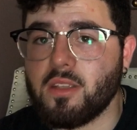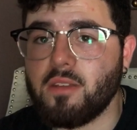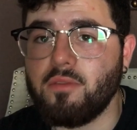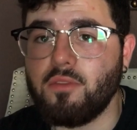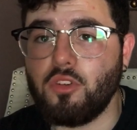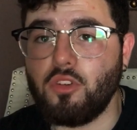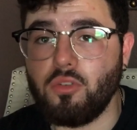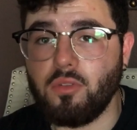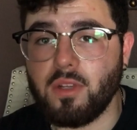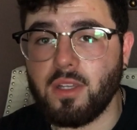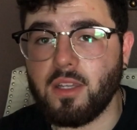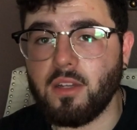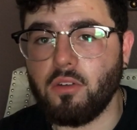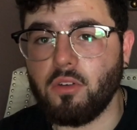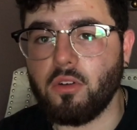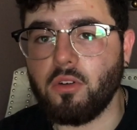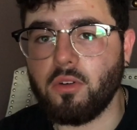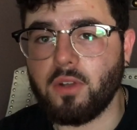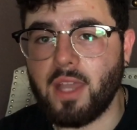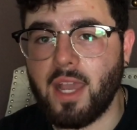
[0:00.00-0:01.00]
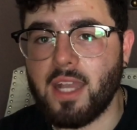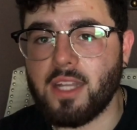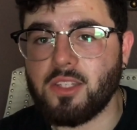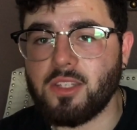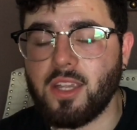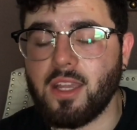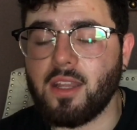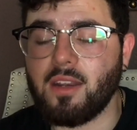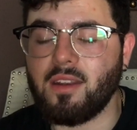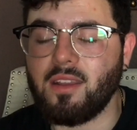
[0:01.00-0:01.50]
of doing an oil catch
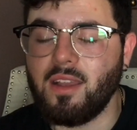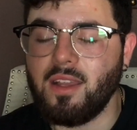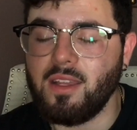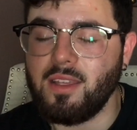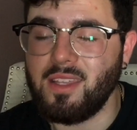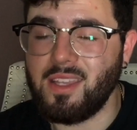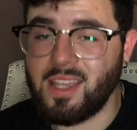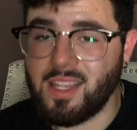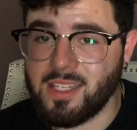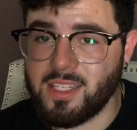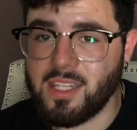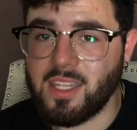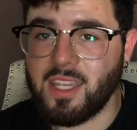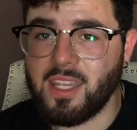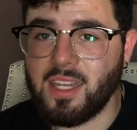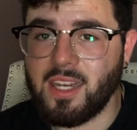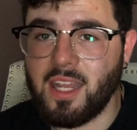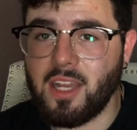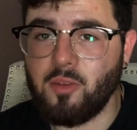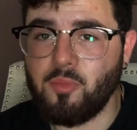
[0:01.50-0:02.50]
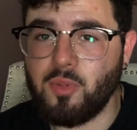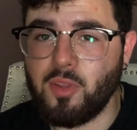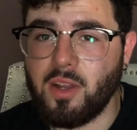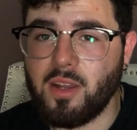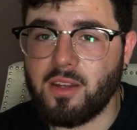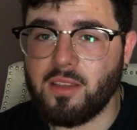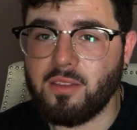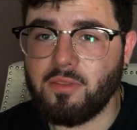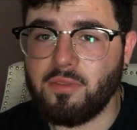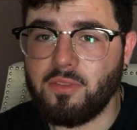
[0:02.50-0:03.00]
scan. Yes, it can help you
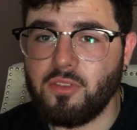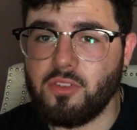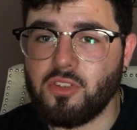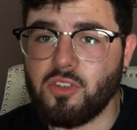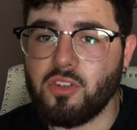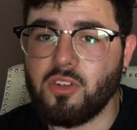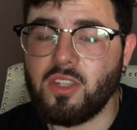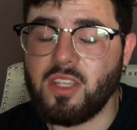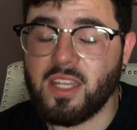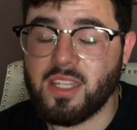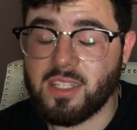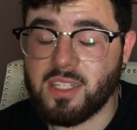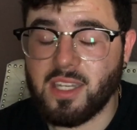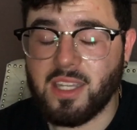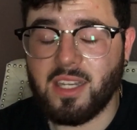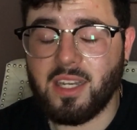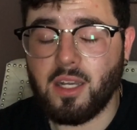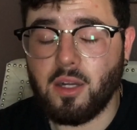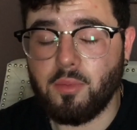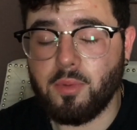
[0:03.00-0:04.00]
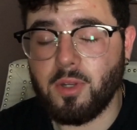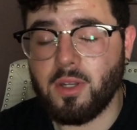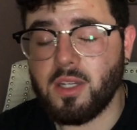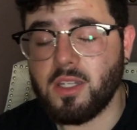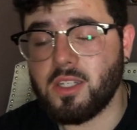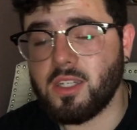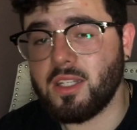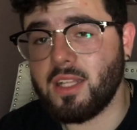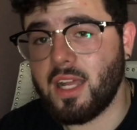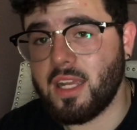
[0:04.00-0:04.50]
out in the future. Yes, it can help your
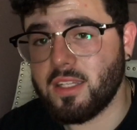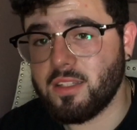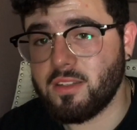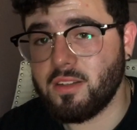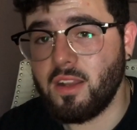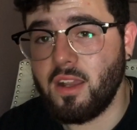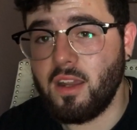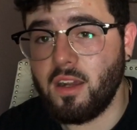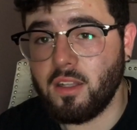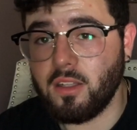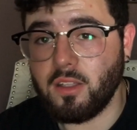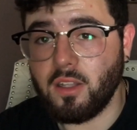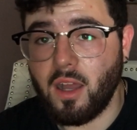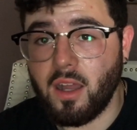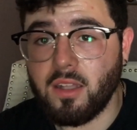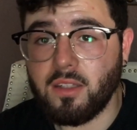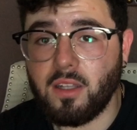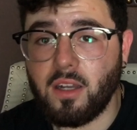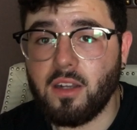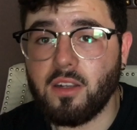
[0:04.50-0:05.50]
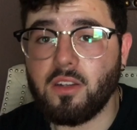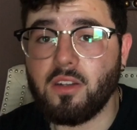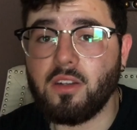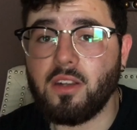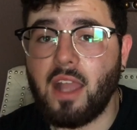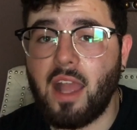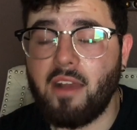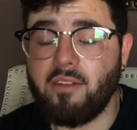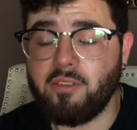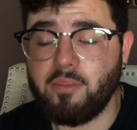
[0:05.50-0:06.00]
engine last a lot longer,
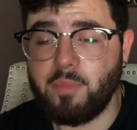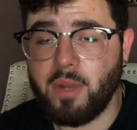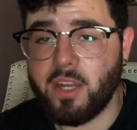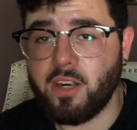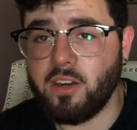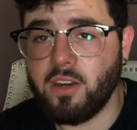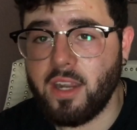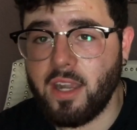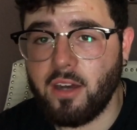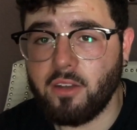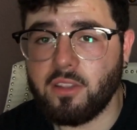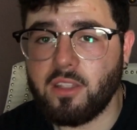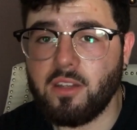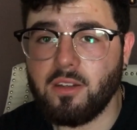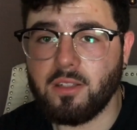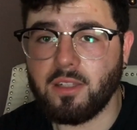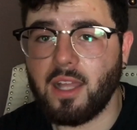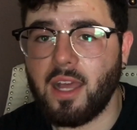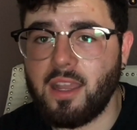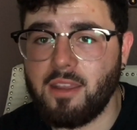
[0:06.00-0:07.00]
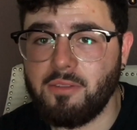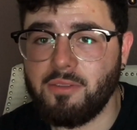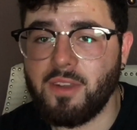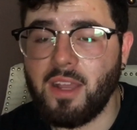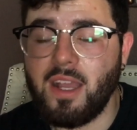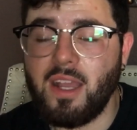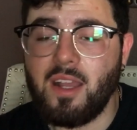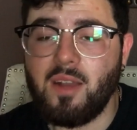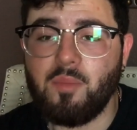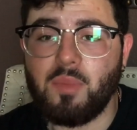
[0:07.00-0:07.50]
have a better, healthier life,
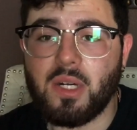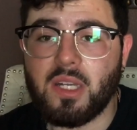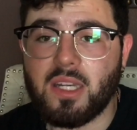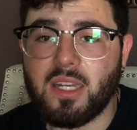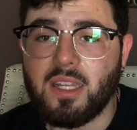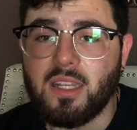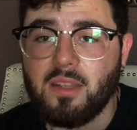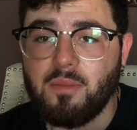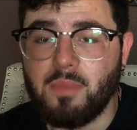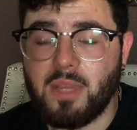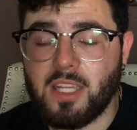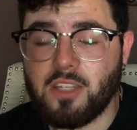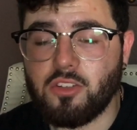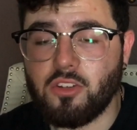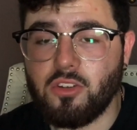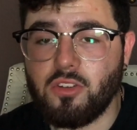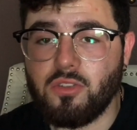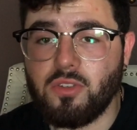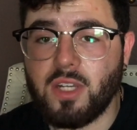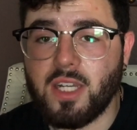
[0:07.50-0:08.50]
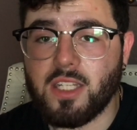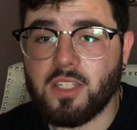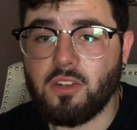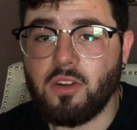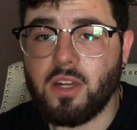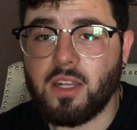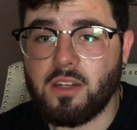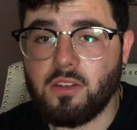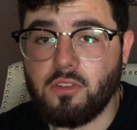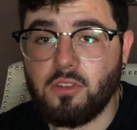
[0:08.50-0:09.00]
but make sure you guys go
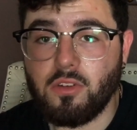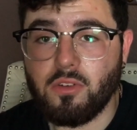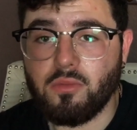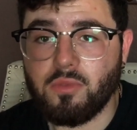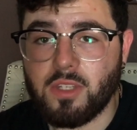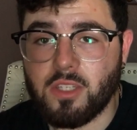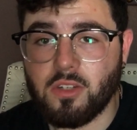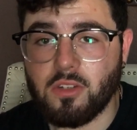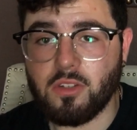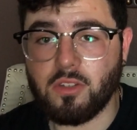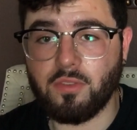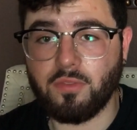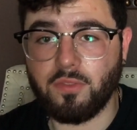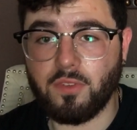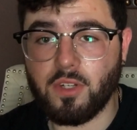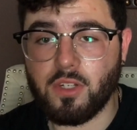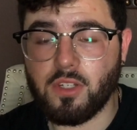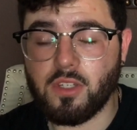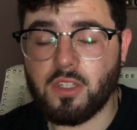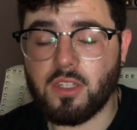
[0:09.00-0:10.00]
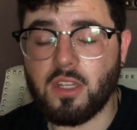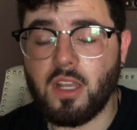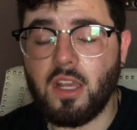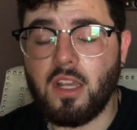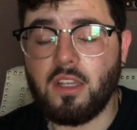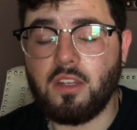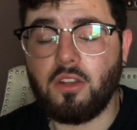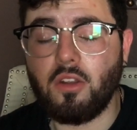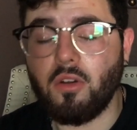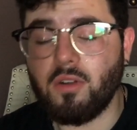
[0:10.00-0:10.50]
ahead and do your research first.
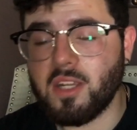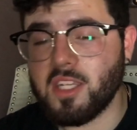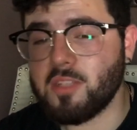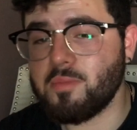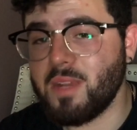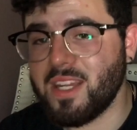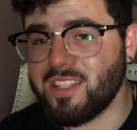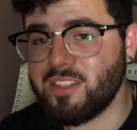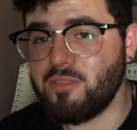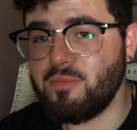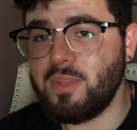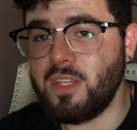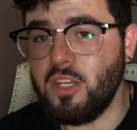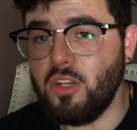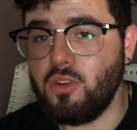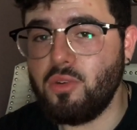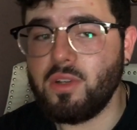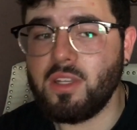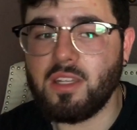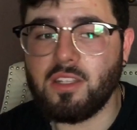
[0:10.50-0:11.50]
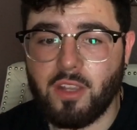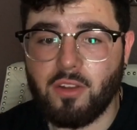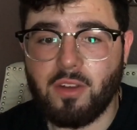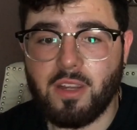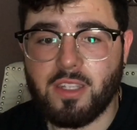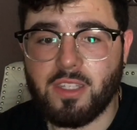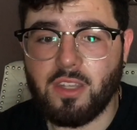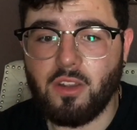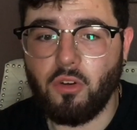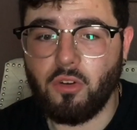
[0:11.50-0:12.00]
Don't expect to be doing
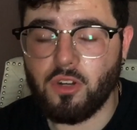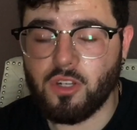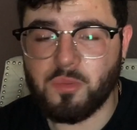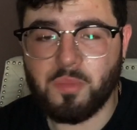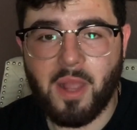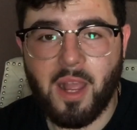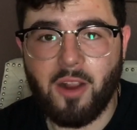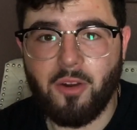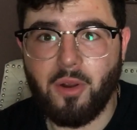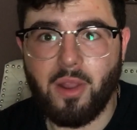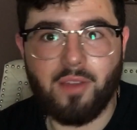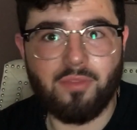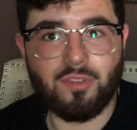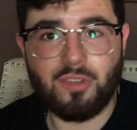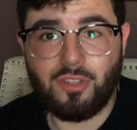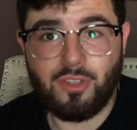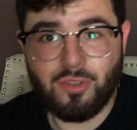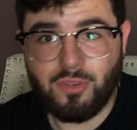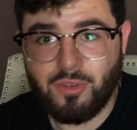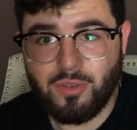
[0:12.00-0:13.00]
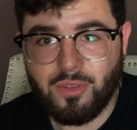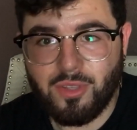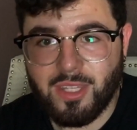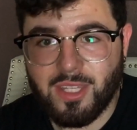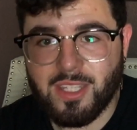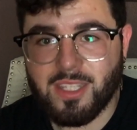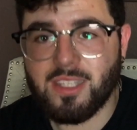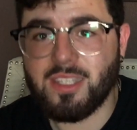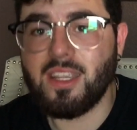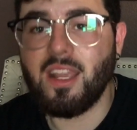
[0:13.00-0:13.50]
crazy horsepower after you do
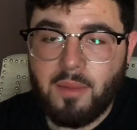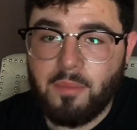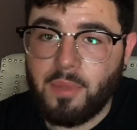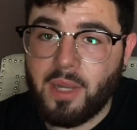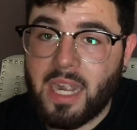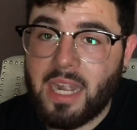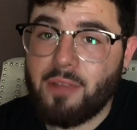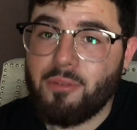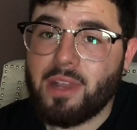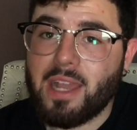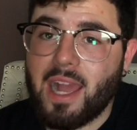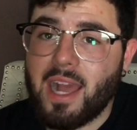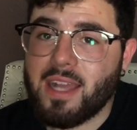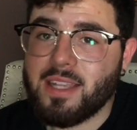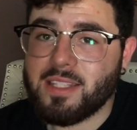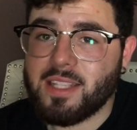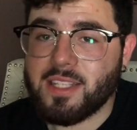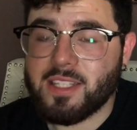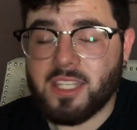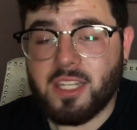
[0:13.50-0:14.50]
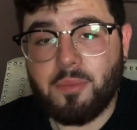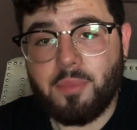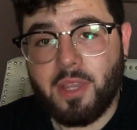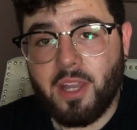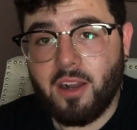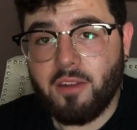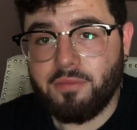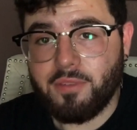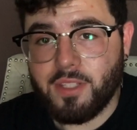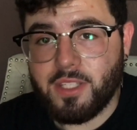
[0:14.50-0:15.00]
this. But anyway guys, that's gonna be
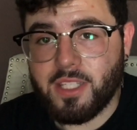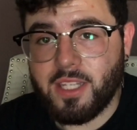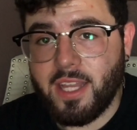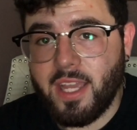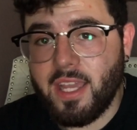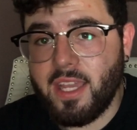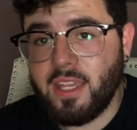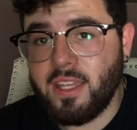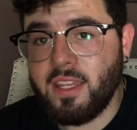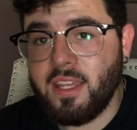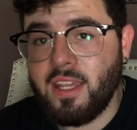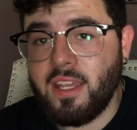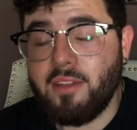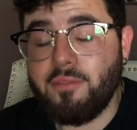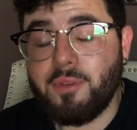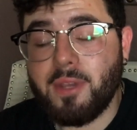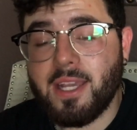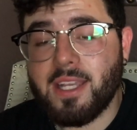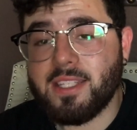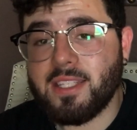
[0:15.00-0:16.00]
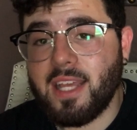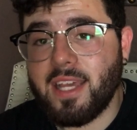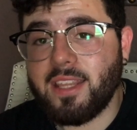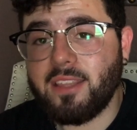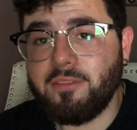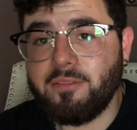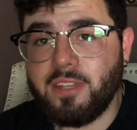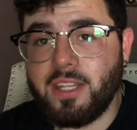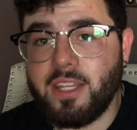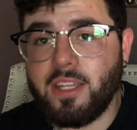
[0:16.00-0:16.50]
all for today. If you guys liked
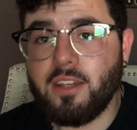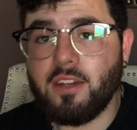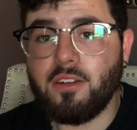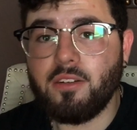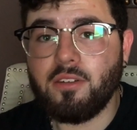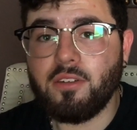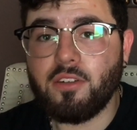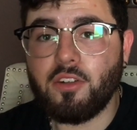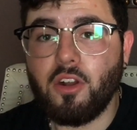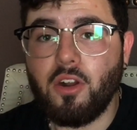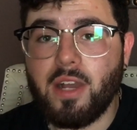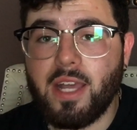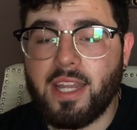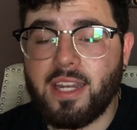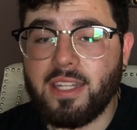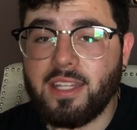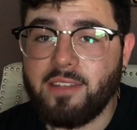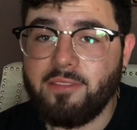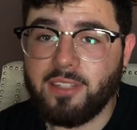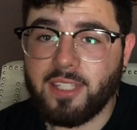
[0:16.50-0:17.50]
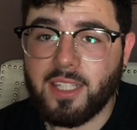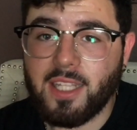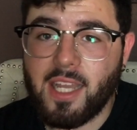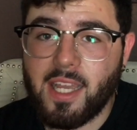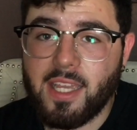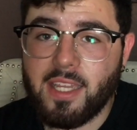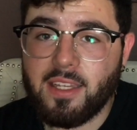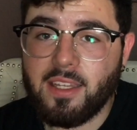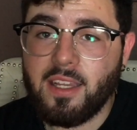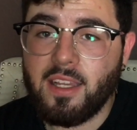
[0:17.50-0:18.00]
the video, go ahead and leave a
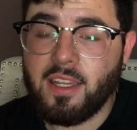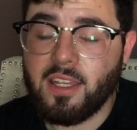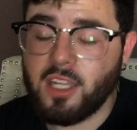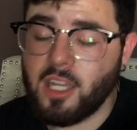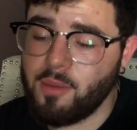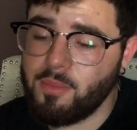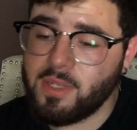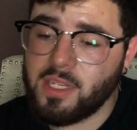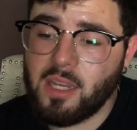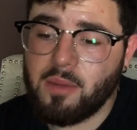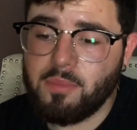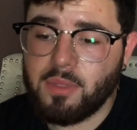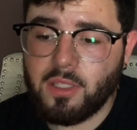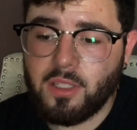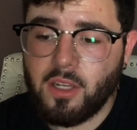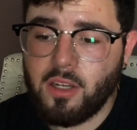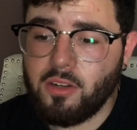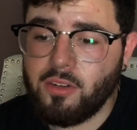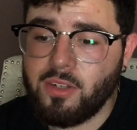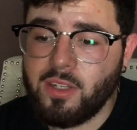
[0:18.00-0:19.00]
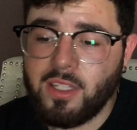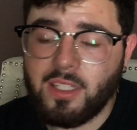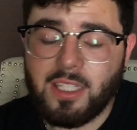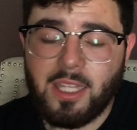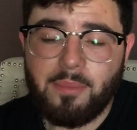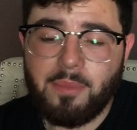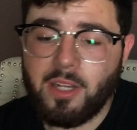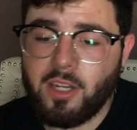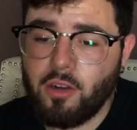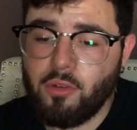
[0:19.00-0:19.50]
like, comment down below.
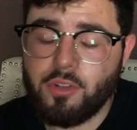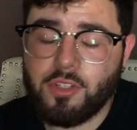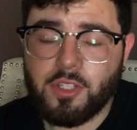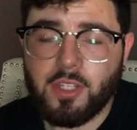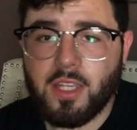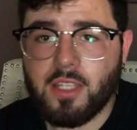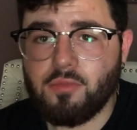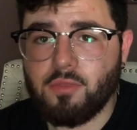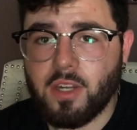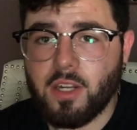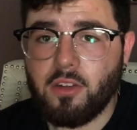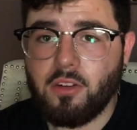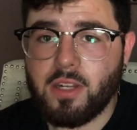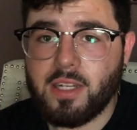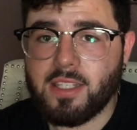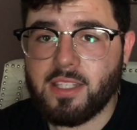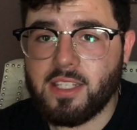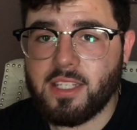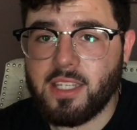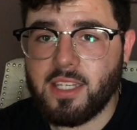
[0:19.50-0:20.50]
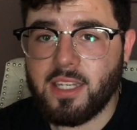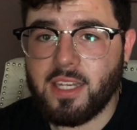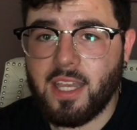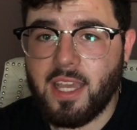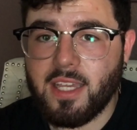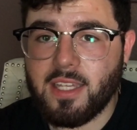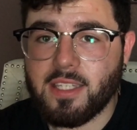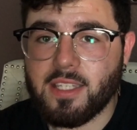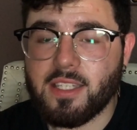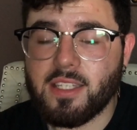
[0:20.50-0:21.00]
Let me know what you guys wanna go ahead and see
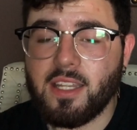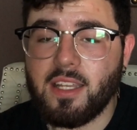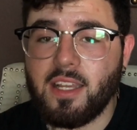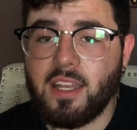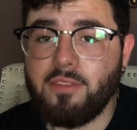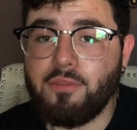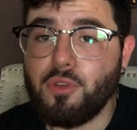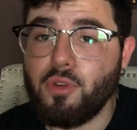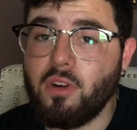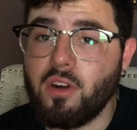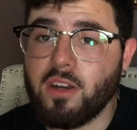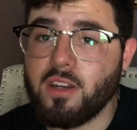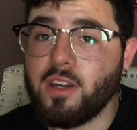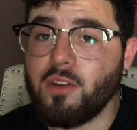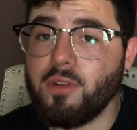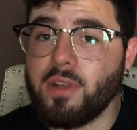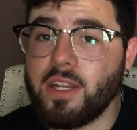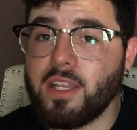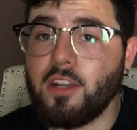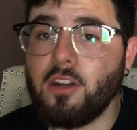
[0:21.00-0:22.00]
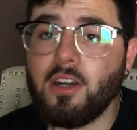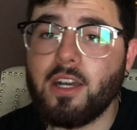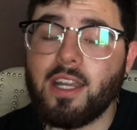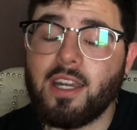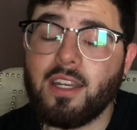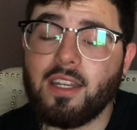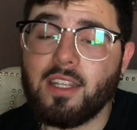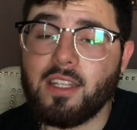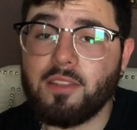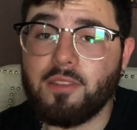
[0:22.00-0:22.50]
next. If you aren't already, go ahead
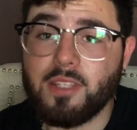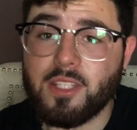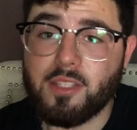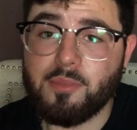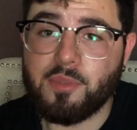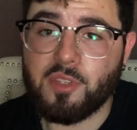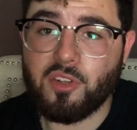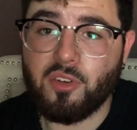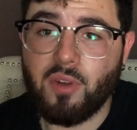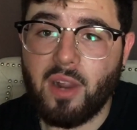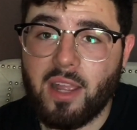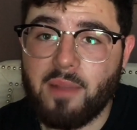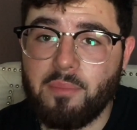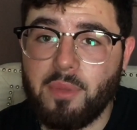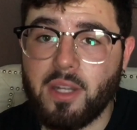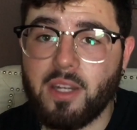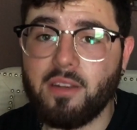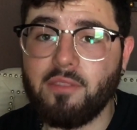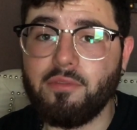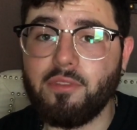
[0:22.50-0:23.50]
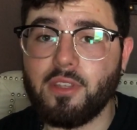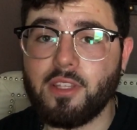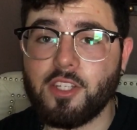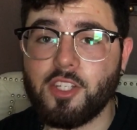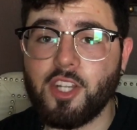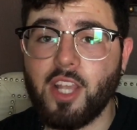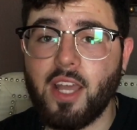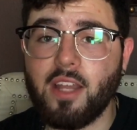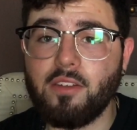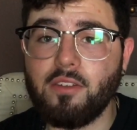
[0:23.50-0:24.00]
and hit the subscribe button for the
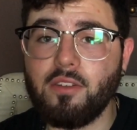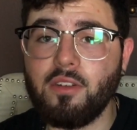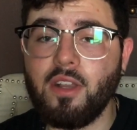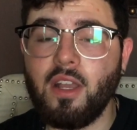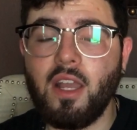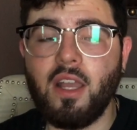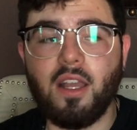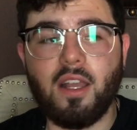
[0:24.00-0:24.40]
channel.